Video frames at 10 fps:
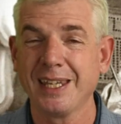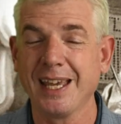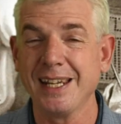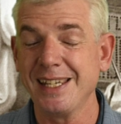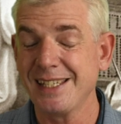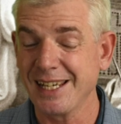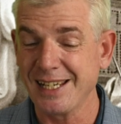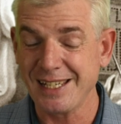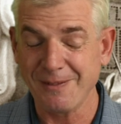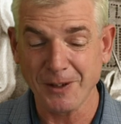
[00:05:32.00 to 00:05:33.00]
And he said
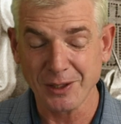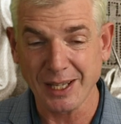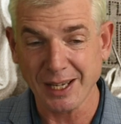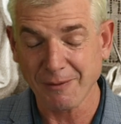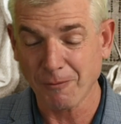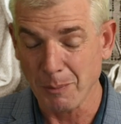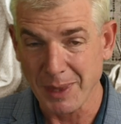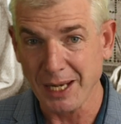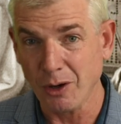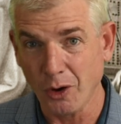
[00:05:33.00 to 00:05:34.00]
that it felt like from
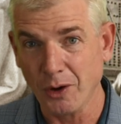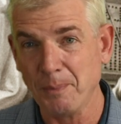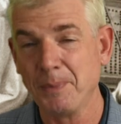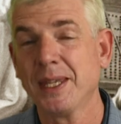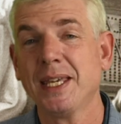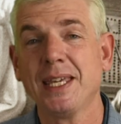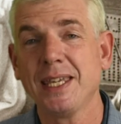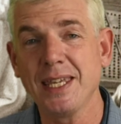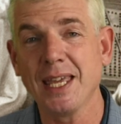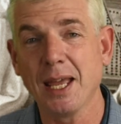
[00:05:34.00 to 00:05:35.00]
then on,
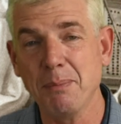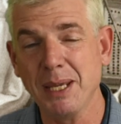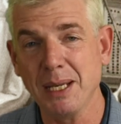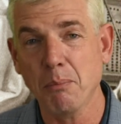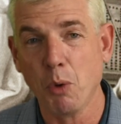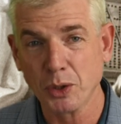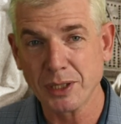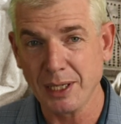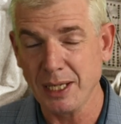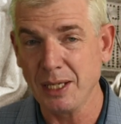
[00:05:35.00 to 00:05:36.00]
he had been
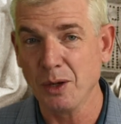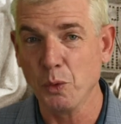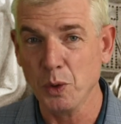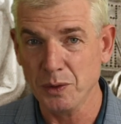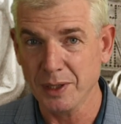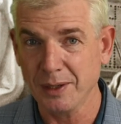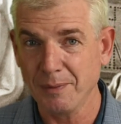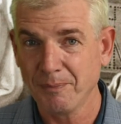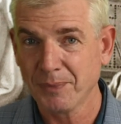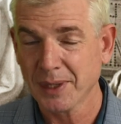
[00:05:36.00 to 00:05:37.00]
mortally wounded.
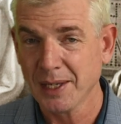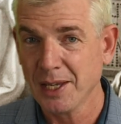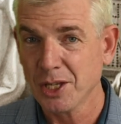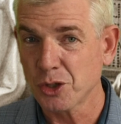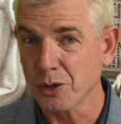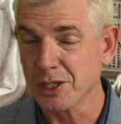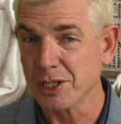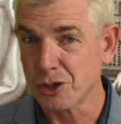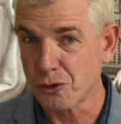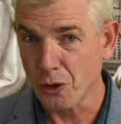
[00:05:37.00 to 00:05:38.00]
So there's
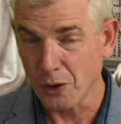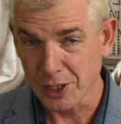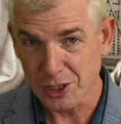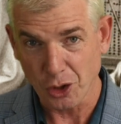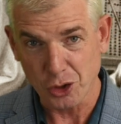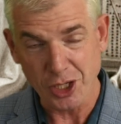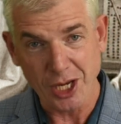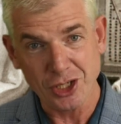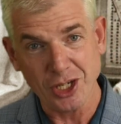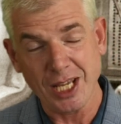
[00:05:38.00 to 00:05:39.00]
a strong
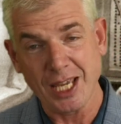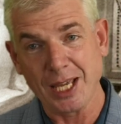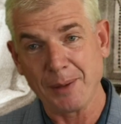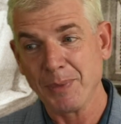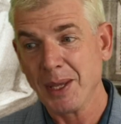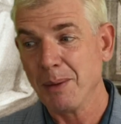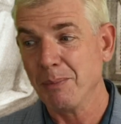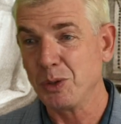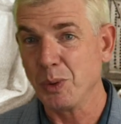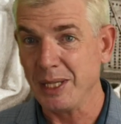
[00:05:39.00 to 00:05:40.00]
association here
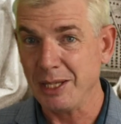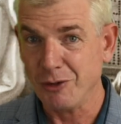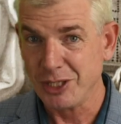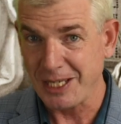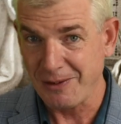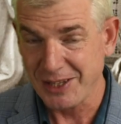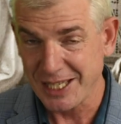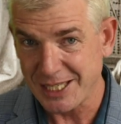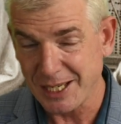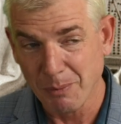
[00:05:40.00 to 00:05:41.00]
between receiving
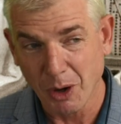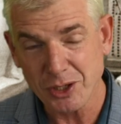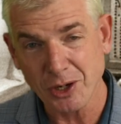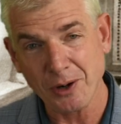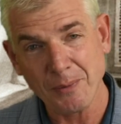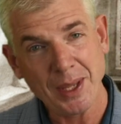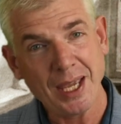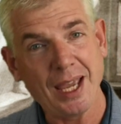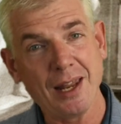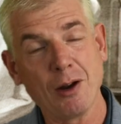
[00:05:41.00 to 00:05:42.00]
the stigmata
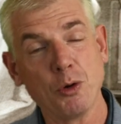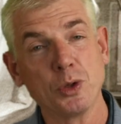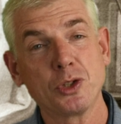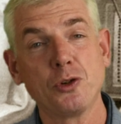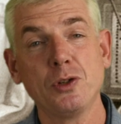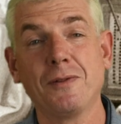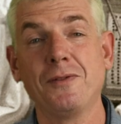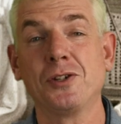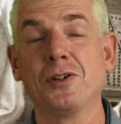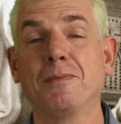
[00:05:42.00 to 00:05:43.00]
and our Lord's
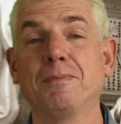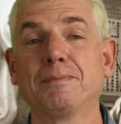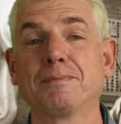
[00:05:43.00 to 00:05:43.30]
crucifixion.